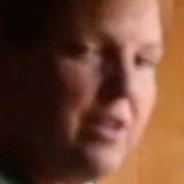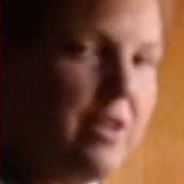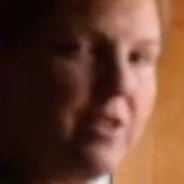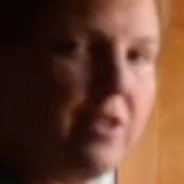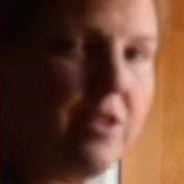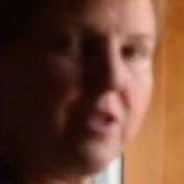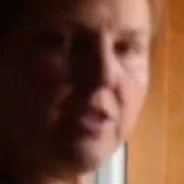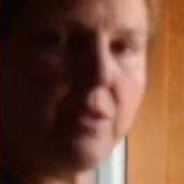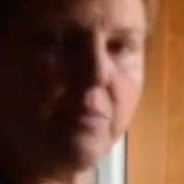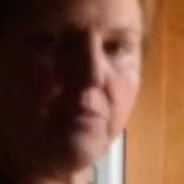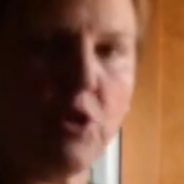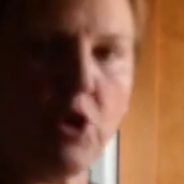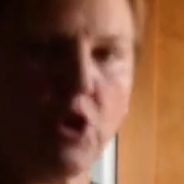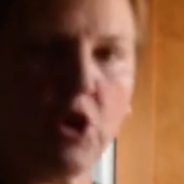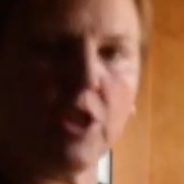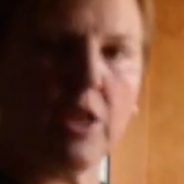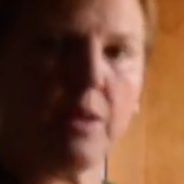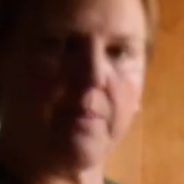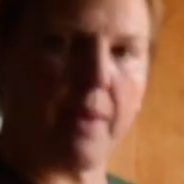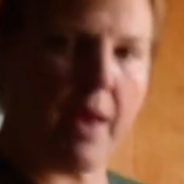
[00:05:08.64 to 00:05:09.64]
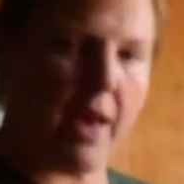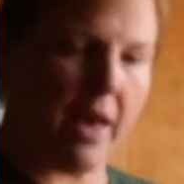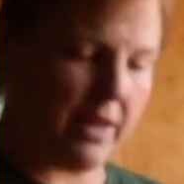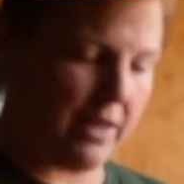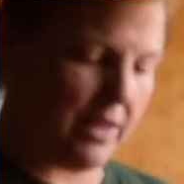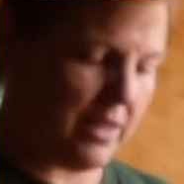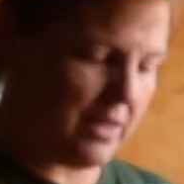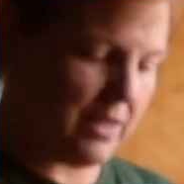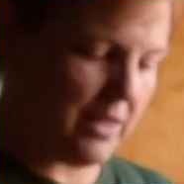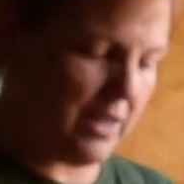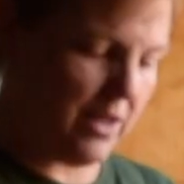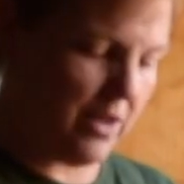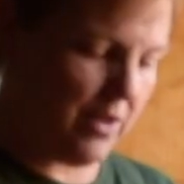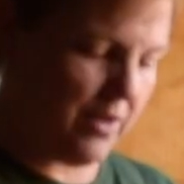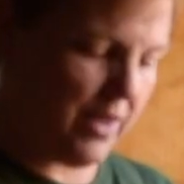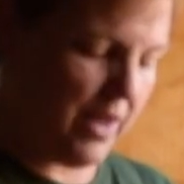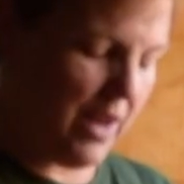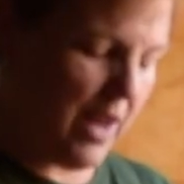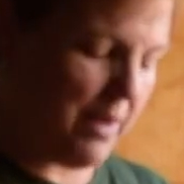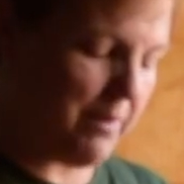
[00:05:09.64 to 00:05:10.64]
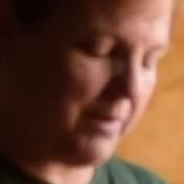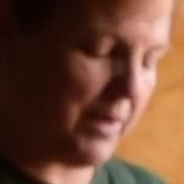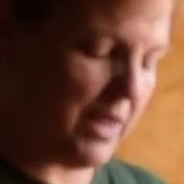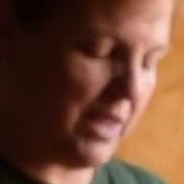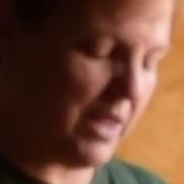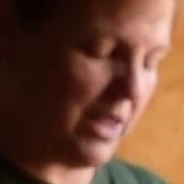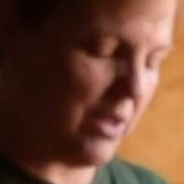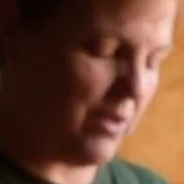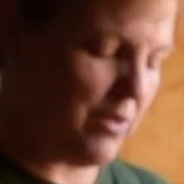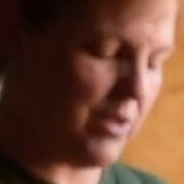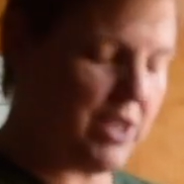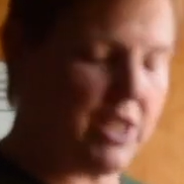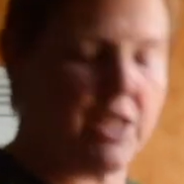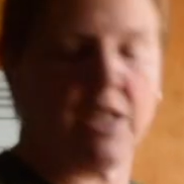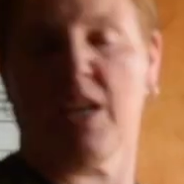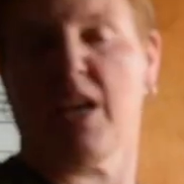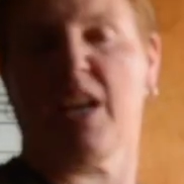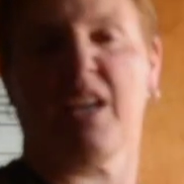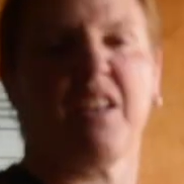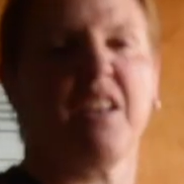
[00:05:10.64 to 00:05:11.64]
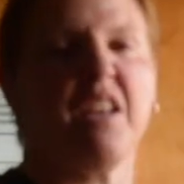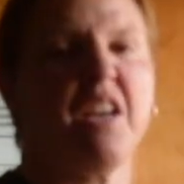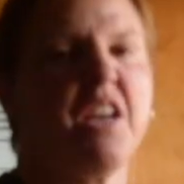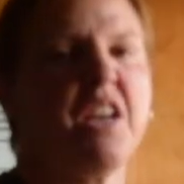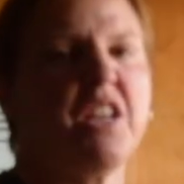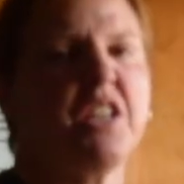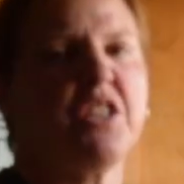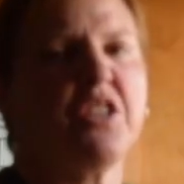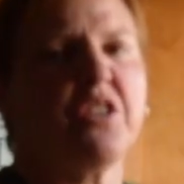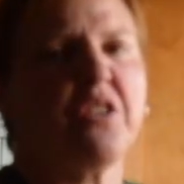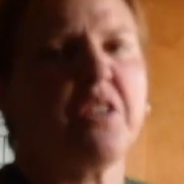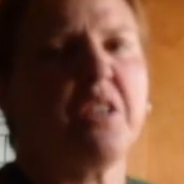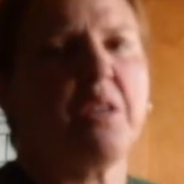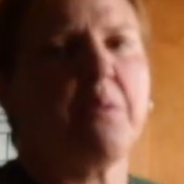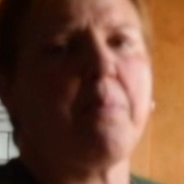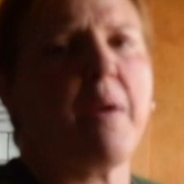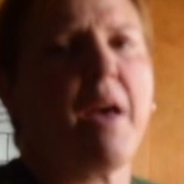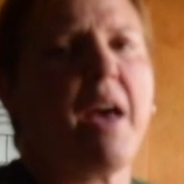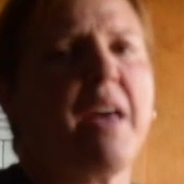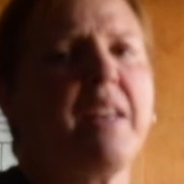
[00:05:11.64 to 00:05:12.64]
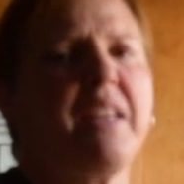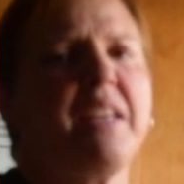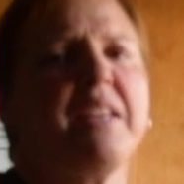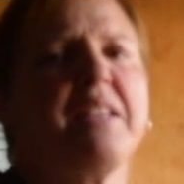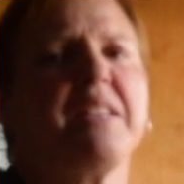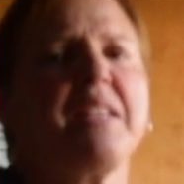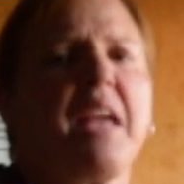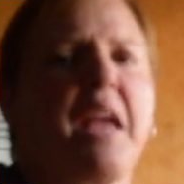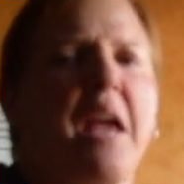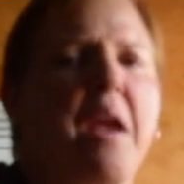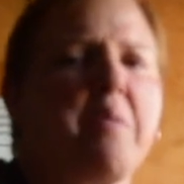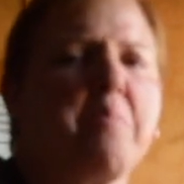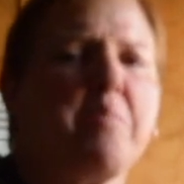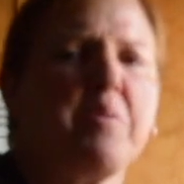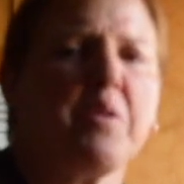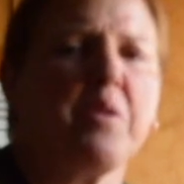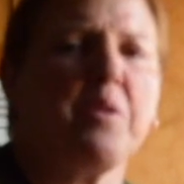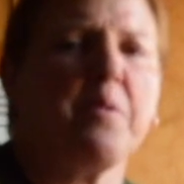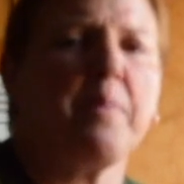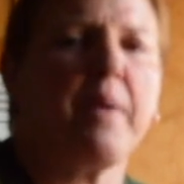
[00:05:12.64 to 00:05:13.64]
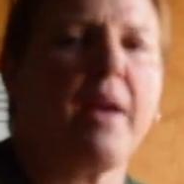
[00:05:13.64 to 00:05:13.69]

some turkey patties here that I'm gonna use tonight. Turkey patties, hamburger